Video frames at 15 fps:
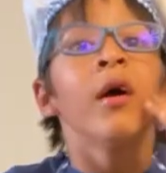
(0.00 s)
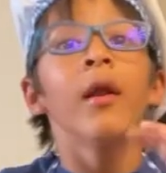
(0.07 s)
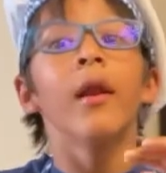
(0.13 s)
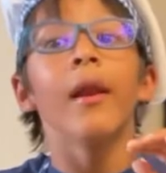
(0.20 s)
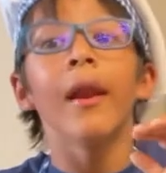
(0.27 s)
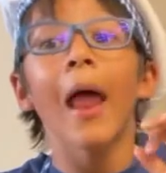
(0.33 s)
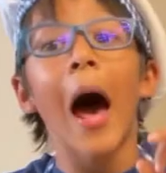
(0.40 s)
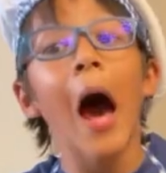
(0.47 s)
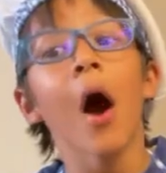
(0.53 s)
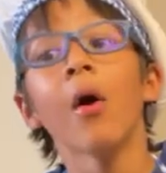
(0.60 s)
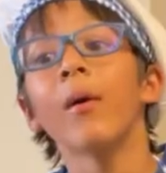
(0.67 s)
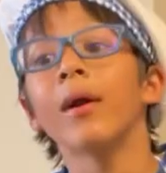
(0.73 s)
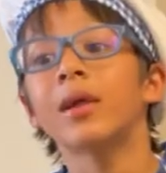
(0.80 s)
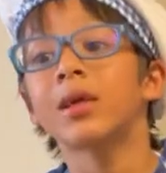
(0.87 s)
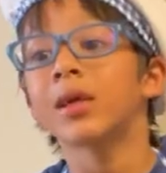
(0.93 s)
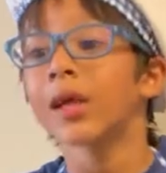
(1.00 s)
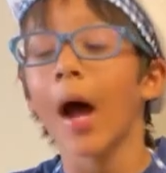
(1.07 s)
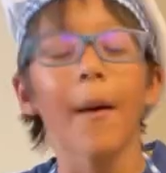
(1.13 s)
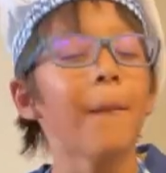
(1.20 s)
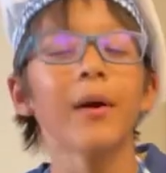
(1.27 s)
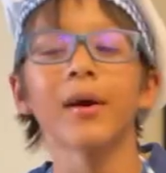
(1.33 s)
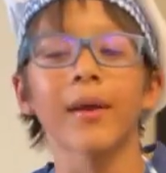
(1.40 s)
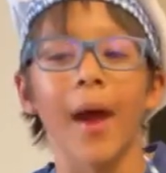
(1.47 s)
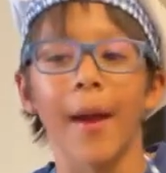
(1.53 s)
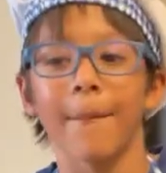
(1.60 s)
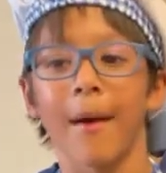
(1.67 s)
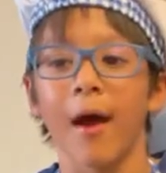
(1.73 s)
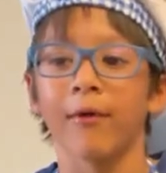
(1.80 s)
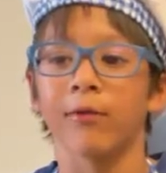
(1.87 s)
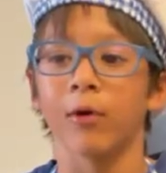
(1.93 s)
Now it's summertime,
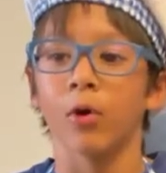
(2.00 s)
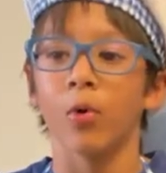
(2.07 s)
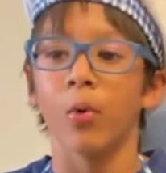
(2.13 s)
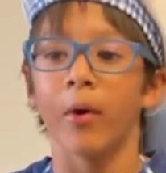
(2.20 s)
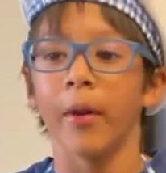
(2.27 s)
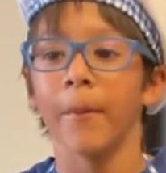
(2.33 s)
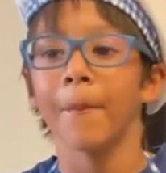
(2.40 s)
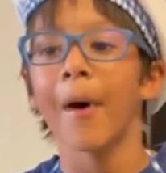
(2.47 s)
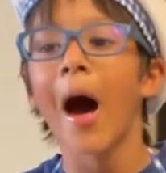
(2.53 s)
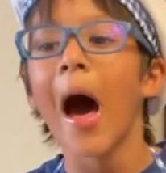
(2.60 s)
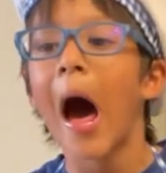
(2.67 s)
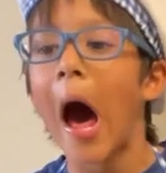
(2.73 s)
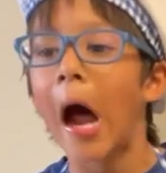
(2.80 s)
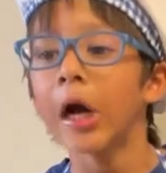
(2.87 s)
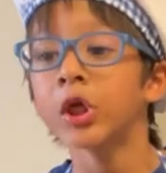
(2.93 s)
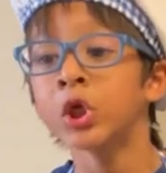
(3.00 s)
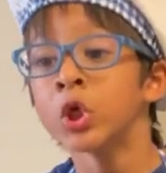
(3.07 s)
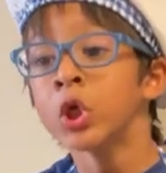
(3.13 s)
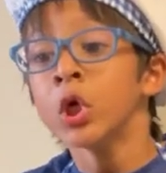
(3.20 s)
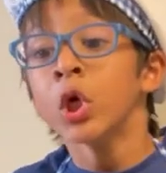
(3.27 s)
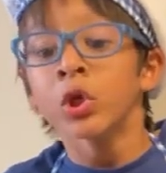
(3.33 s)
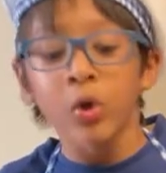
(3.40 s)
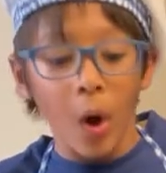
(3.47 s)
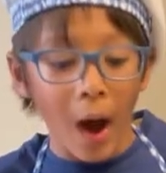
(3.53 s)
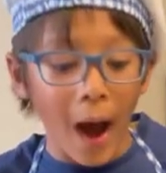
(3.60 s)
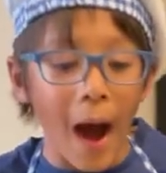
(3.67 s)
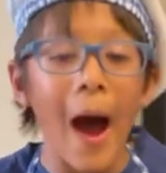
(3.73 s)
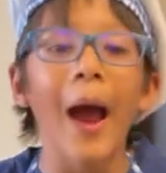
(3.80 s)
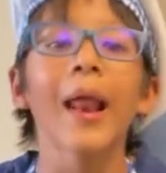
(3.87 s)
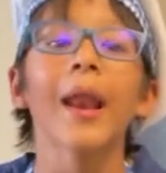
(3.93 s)
as you know, in March, so
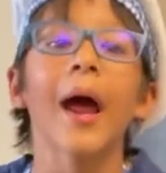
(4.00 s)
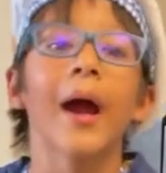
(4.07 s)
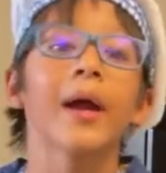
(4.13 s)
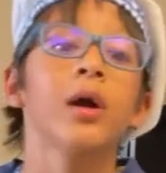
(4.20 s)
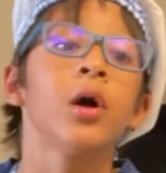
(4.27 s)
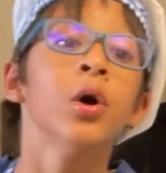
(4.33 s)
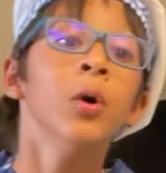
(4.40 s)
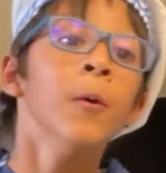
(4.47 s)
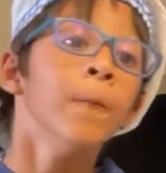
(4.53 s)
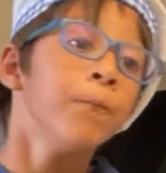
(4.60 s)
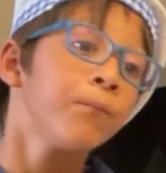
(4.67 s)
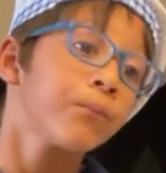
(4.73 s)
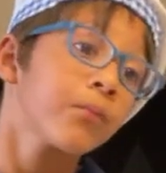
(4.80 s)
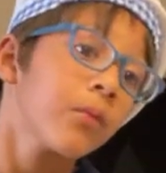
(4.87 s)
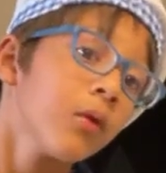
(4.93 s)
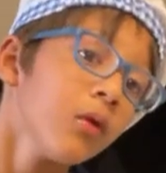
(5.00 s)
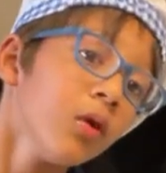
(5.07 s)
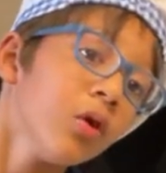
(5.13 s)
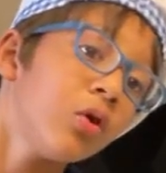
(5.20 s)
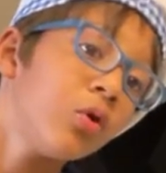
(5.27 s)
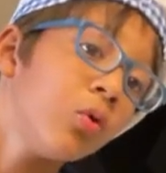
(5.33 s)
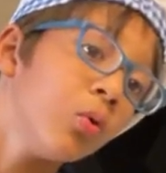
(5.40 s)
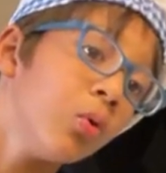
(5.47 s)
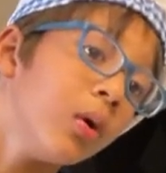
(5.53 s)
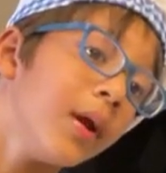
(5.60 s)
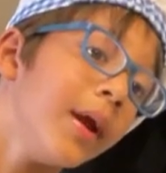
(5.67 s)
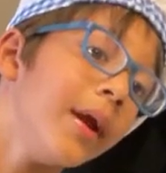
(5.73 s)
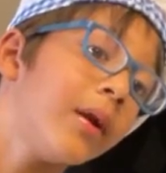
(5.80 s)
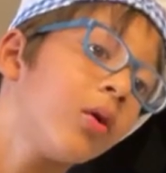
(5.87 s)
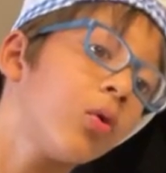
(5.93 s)
I like to
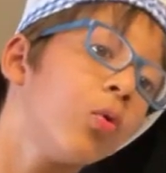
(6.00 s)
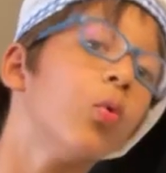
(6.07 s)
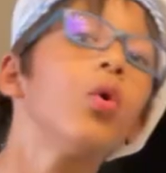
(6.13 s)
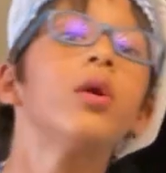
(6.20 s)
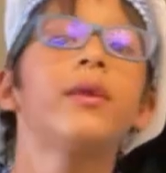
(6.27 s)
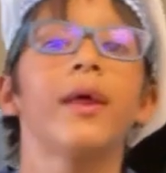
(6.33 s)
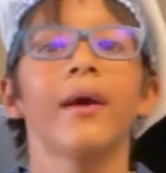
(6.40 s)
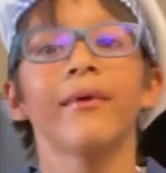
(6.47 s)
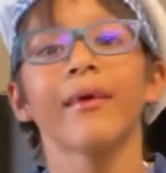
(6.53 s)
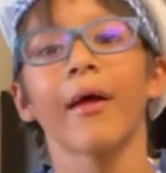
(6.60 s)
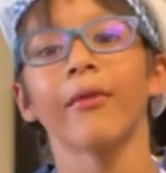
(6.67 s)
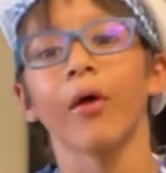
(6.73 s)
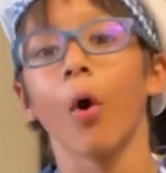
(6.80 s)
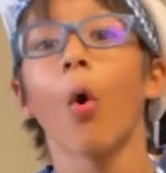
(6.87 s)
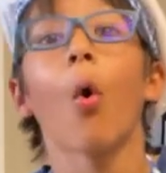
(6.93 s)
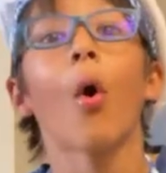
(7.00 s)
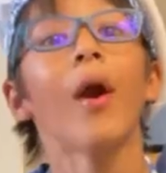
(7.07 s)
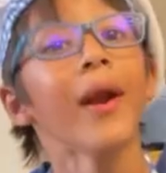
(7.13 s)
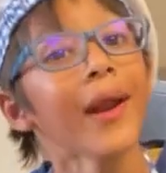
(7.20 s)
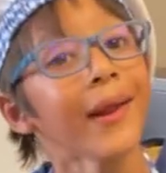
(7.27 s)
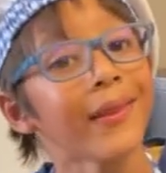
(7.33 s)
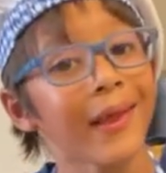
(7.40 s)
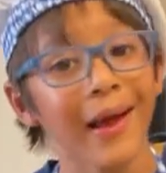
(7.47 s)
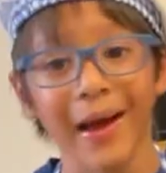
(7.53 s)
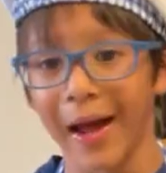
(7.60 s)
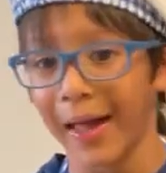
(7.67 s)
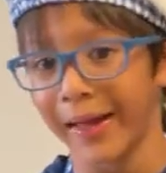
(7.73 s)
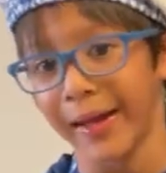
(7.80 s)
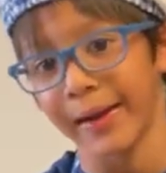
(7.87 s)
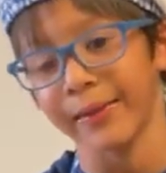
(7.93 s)
eat cool things, and the only thing
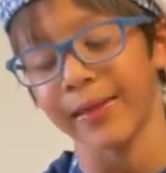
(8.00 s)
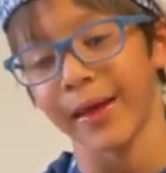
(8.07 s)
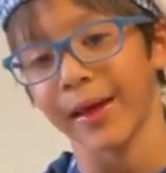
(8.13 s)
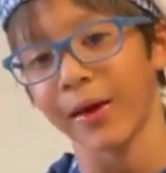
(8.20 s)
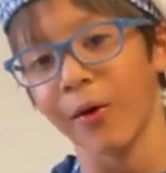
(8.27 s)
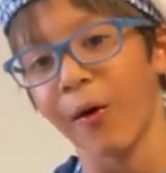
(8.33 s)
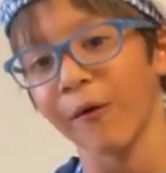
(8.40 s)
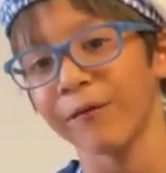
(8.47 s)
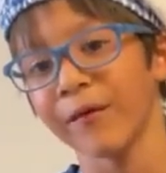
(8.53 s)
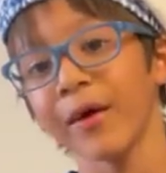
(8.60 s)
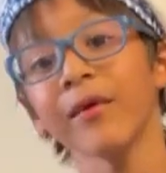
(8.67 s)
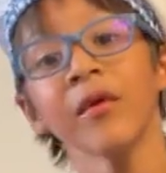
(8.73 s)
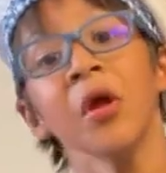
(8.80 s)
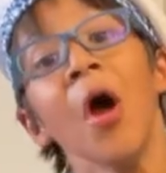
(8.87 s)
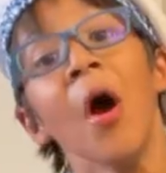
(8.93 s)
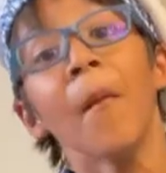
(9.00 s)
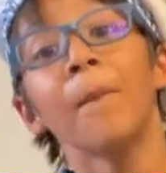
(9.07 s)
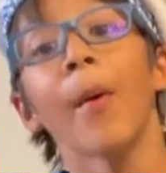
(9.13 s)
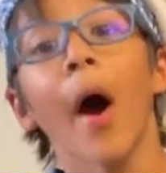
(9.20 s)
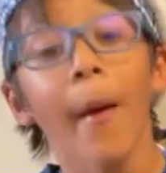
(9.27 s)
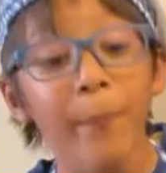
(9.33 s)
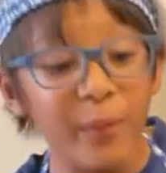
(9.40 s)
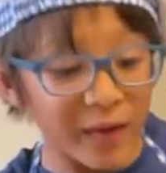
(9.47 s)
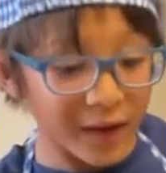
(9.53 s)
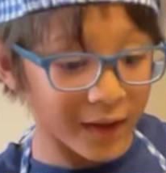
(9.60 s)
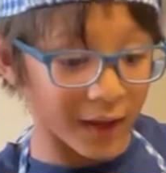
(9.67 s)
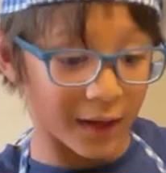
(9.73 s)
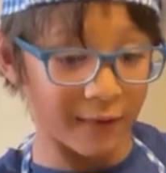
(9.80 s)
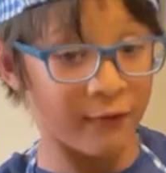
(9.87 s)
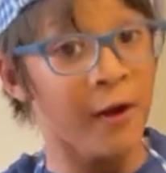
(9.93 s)
I can think of is
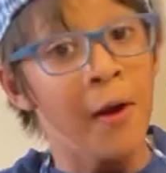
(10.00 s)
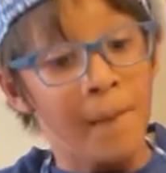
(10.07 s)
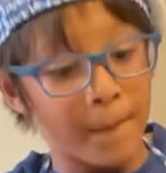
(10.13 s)
popsicles.